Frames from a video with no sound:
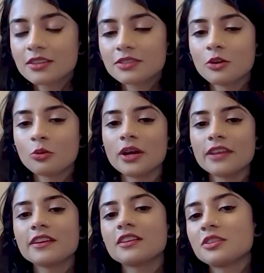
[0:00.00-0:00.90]
the way
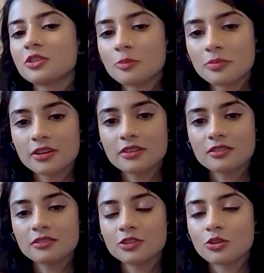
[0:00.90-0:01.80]
they interpret
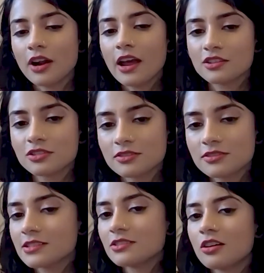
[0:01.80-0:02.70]
your
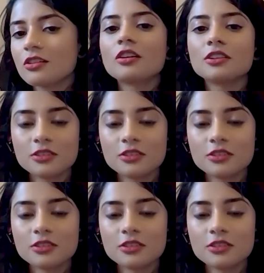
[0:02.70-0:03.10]
actions is not on